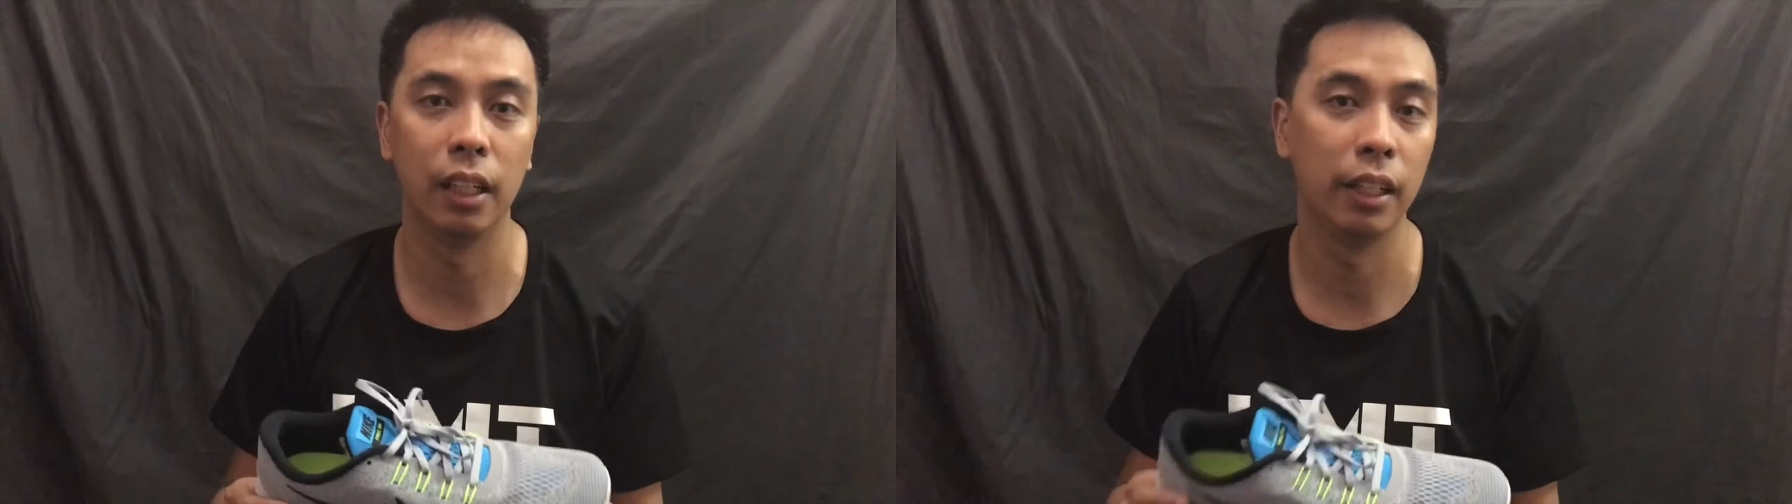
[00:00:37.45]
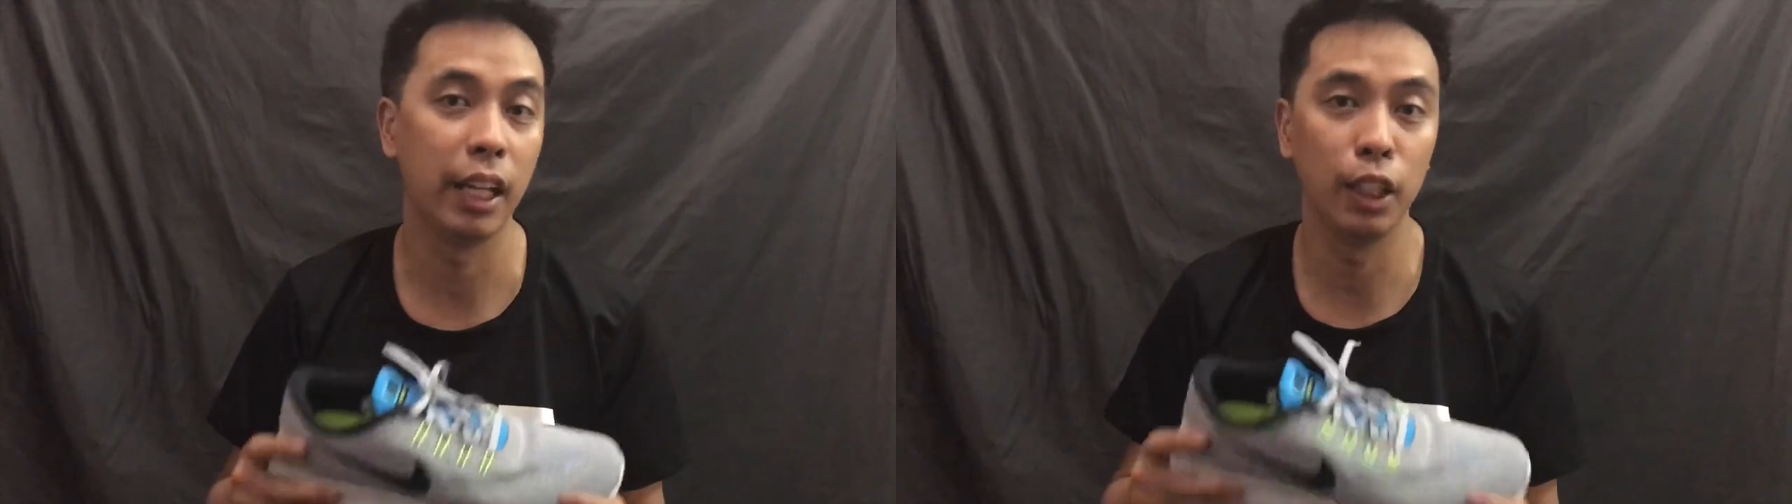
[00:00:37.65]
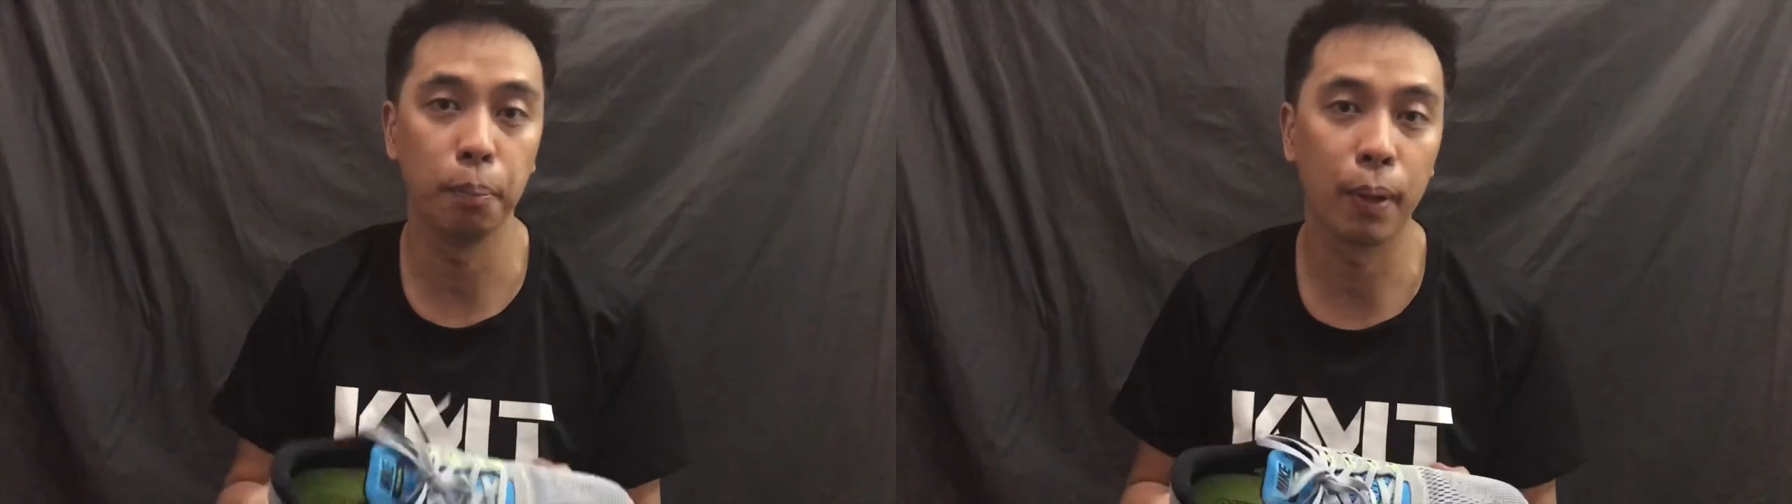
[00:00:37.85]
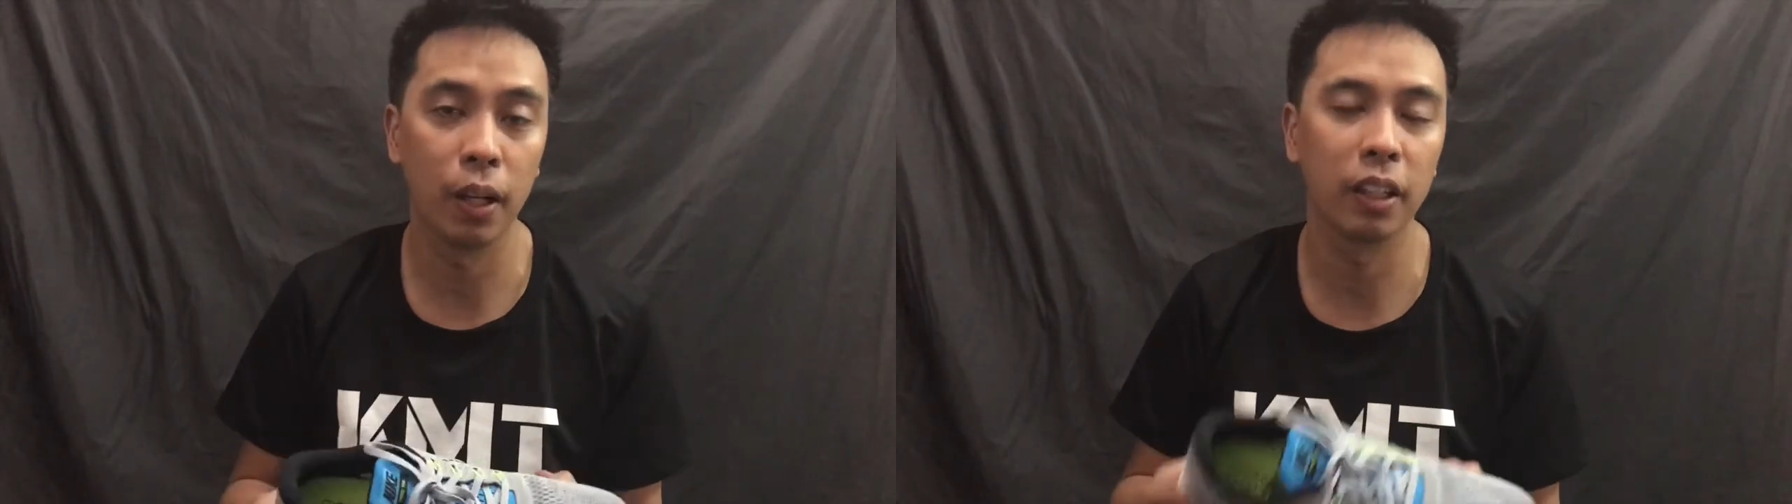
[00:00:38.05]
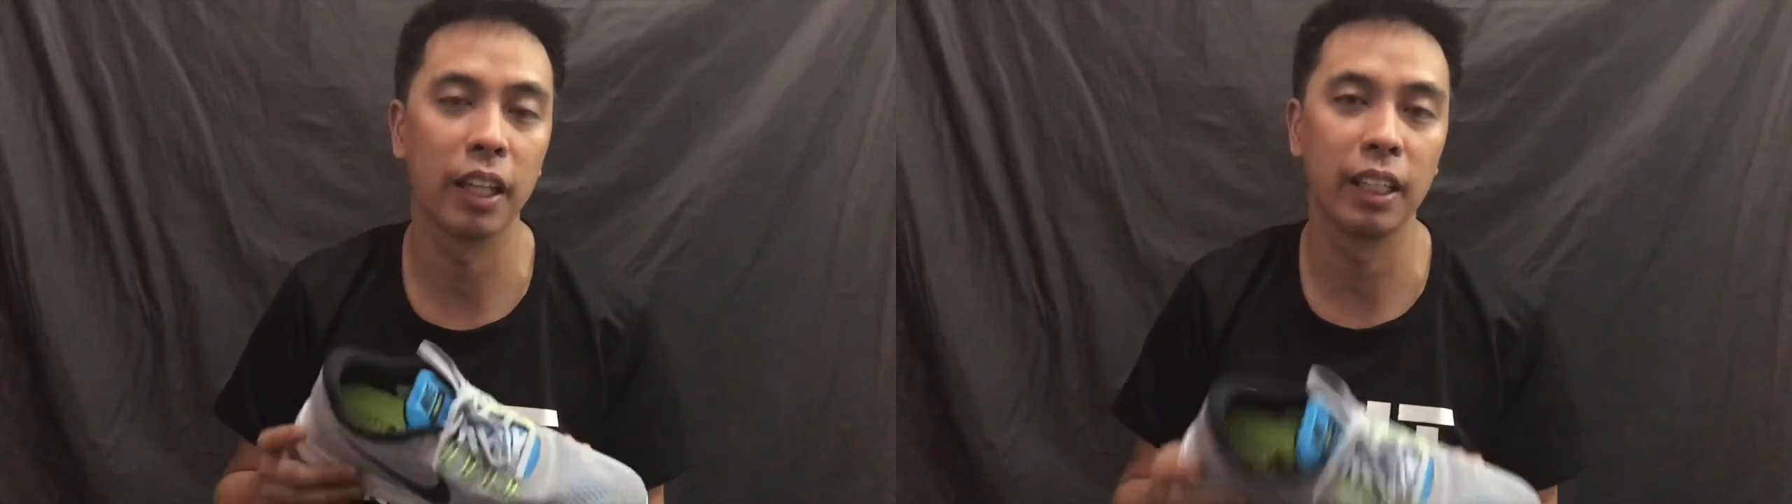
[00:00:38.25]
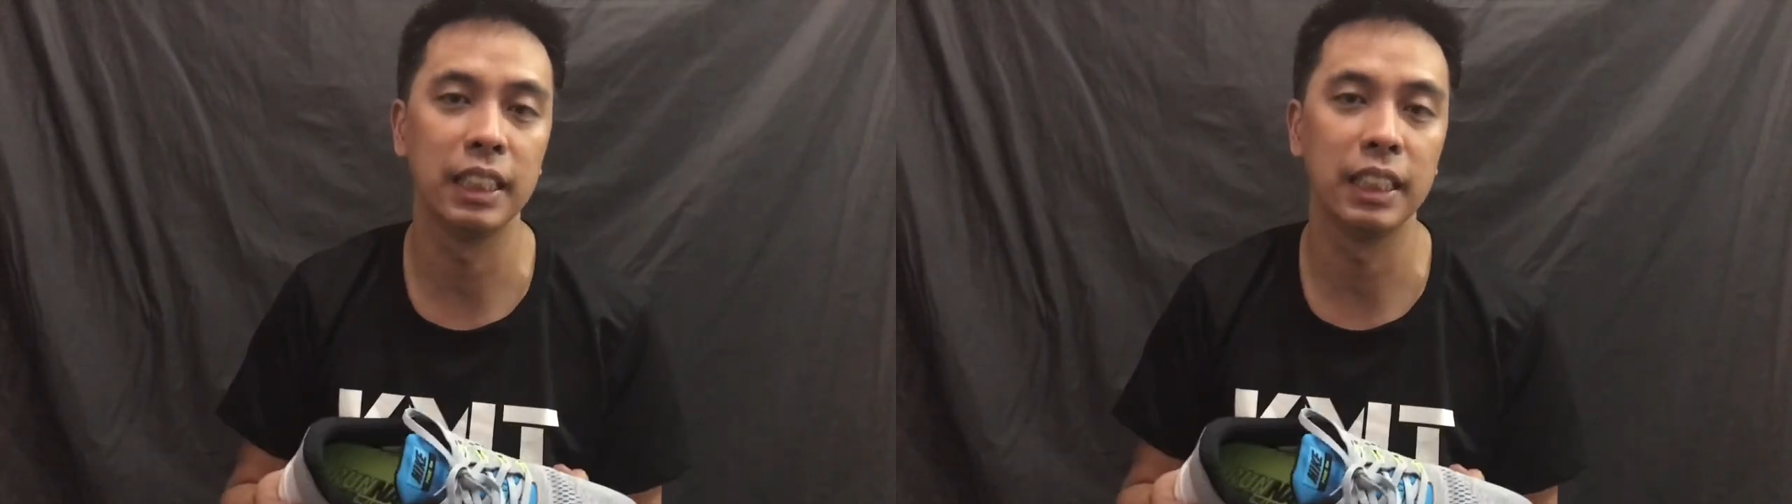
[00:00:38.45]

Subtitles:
Nike Park, Nike